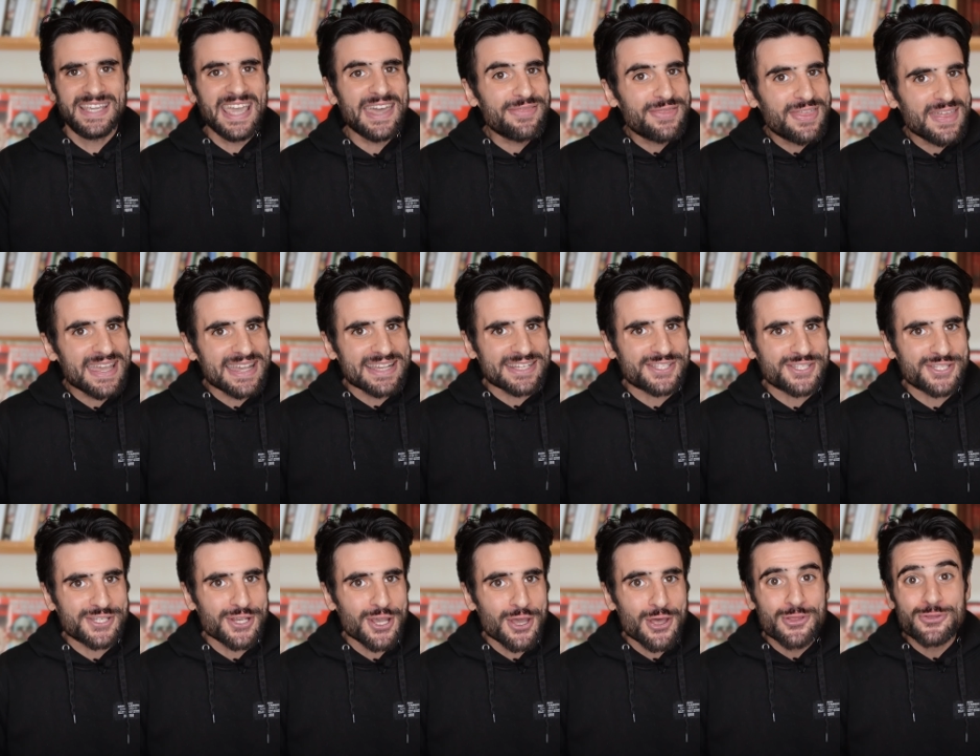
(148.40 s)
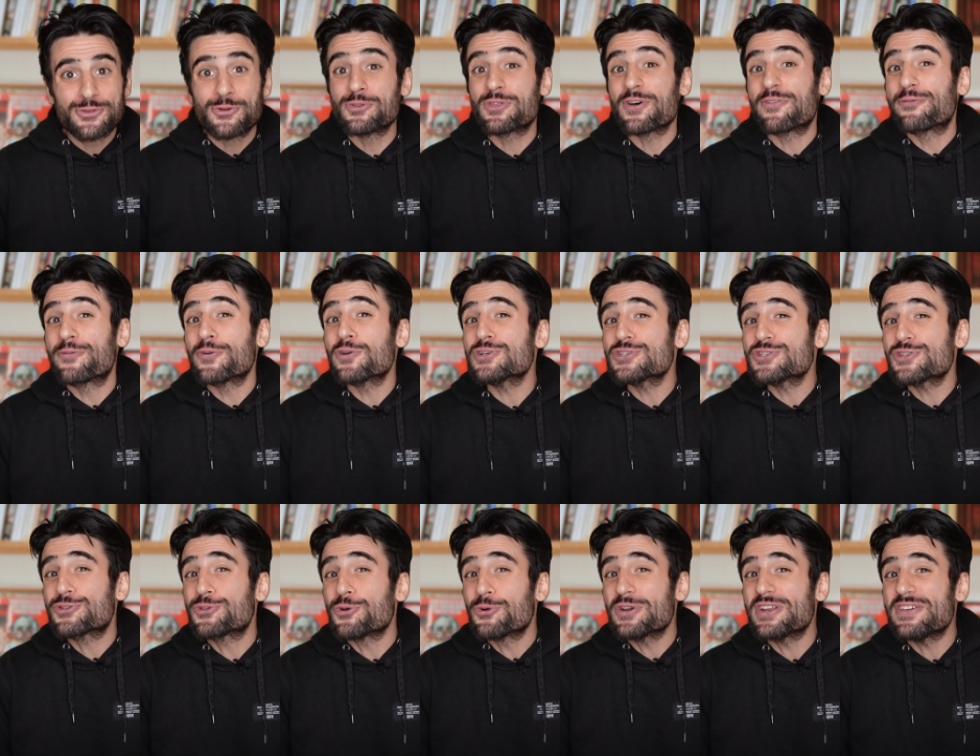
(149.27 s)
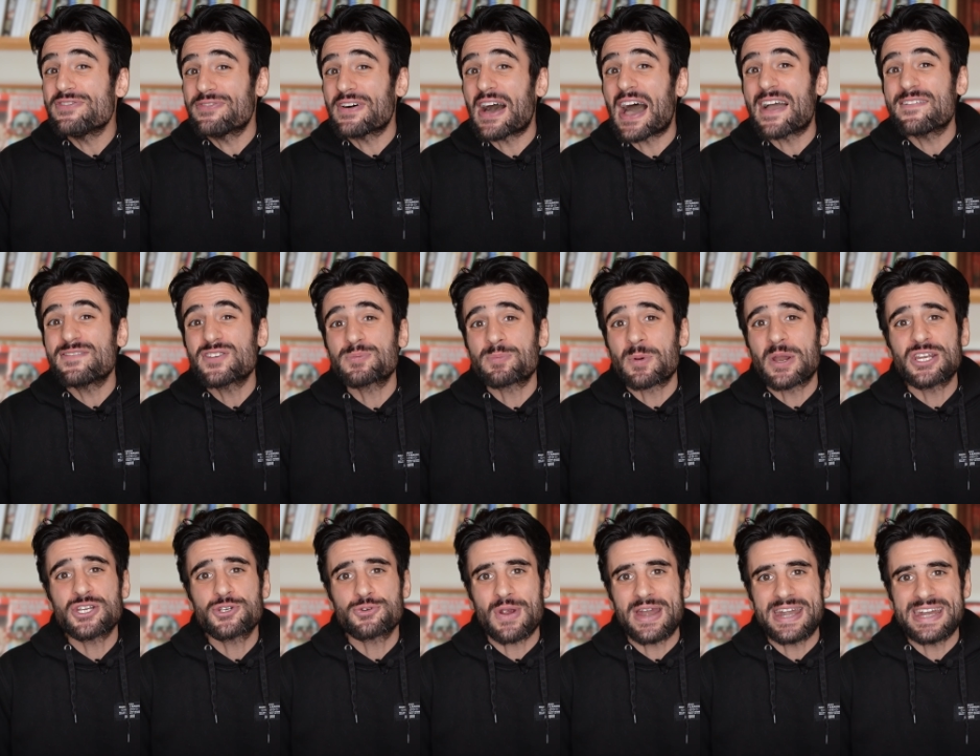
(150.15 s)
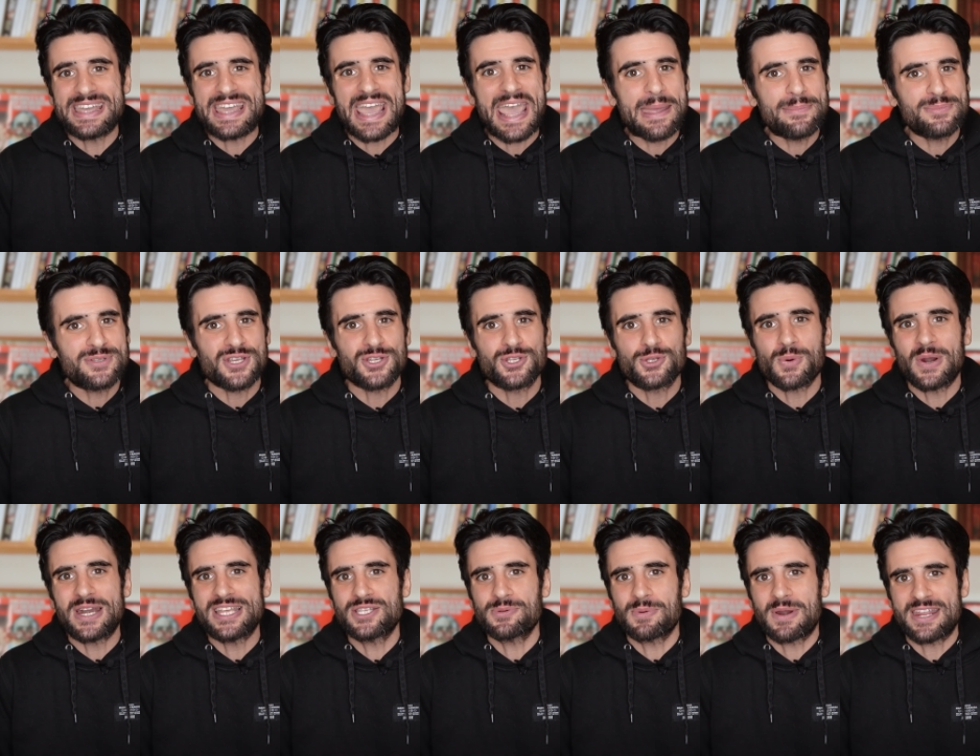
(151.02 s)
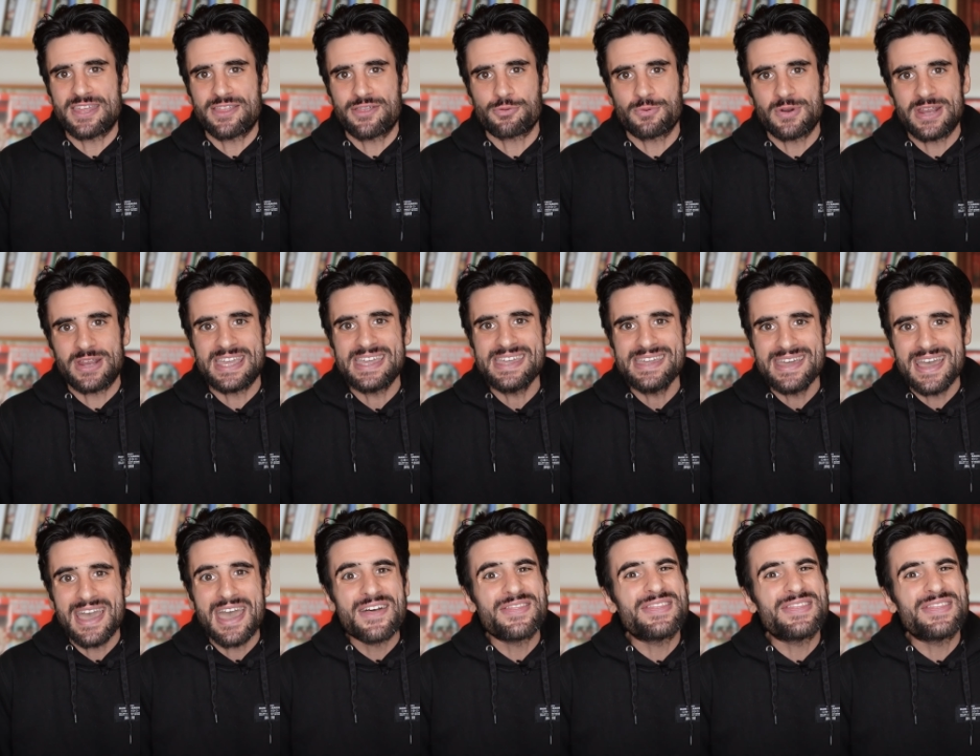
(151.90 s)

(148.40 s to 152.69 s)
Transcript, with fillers: Get this! Through the first thirty-five spring training games in twenty twenty-three,